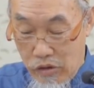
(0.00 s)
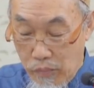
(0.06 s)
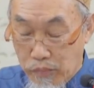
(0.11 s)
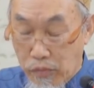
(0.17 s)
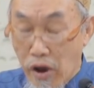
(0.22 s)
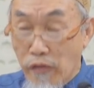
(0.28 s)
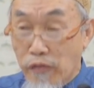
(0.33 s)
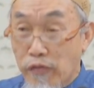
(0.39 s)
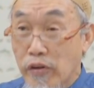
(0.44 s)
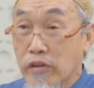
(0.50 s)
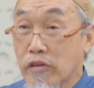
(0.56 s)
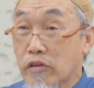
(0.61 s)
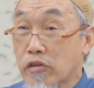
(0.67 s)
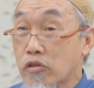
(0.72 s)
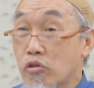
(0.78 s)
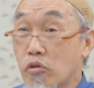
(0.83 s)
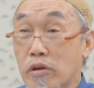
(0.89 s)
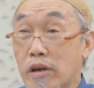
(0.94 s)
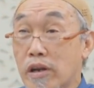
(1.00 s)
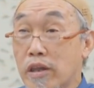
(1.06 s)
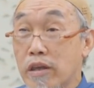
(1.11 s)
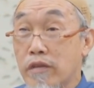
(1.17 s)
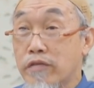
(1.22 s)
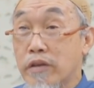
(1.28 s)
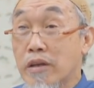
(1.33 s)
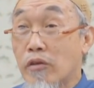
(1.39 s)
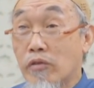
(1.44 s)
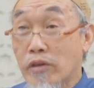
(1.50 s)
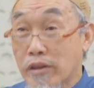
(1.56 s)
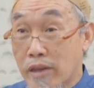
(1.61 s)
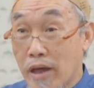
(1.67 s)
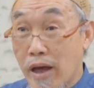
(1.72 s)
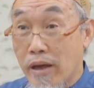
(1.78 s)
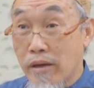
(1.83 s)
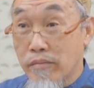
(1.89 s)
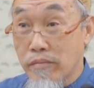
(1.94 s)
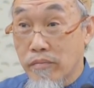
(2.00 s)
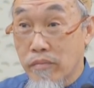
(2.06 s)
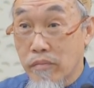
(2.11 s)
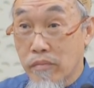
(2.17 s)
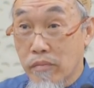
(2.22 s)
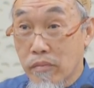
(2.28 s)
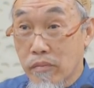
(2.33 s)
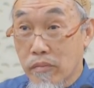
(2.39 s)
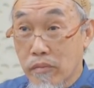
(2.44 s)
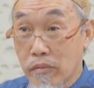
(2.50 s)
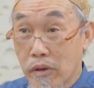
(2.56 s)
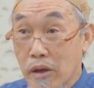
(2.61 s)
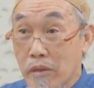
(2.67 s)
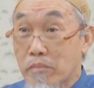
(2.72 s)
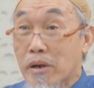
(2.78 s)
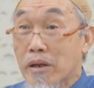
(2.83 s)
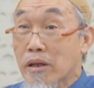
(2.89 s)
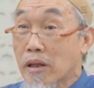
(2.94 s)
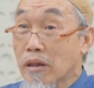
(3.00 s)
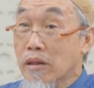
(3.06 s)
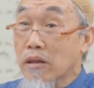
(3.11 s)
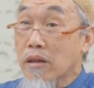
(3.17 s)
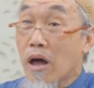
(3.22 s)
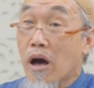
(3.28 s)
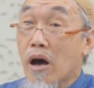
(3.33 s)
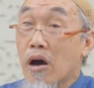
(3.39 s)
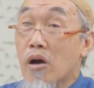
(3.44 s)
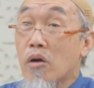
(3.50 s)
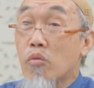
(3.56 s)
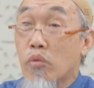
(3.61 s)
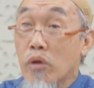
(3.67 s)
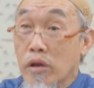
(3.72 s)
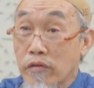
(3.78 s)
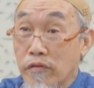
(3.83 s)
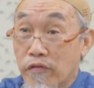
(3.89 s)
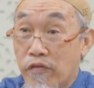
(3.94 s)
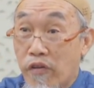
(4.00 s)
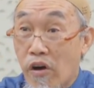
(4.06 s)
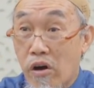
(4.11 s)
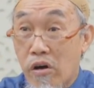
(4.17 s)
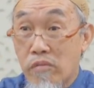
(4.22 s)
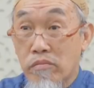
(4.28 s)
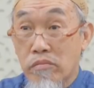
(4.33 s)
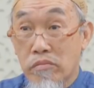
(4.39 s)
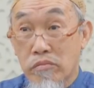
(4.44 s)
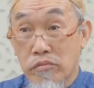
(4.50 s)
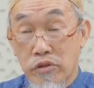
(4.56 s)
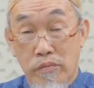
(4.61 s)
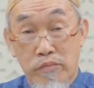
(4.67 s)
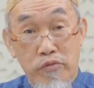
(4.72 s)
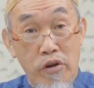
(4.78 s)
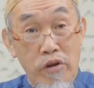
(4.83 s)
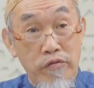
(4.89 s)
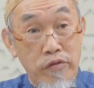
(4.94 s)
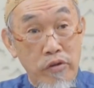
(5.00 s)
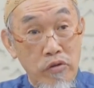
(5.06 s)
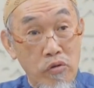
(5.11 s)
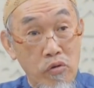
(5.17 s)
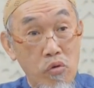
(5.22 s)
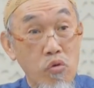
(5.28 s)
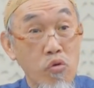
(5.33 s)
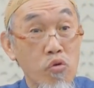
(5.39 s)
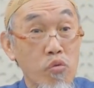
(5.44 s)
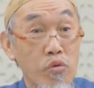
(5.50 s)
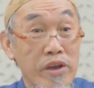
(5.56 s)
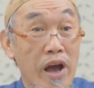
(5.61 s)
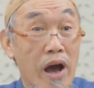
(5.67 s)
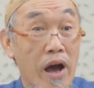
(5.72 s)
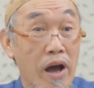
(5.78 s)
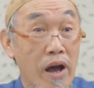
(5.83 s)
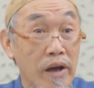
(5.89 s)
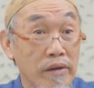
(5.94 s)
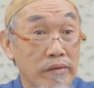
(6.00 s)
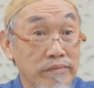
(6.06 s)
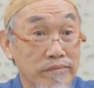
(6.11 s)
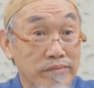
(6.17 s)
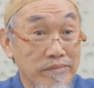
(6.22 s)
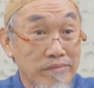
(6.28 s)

The Prophet don't live in our time. But Allah will inform the Prophet who we are.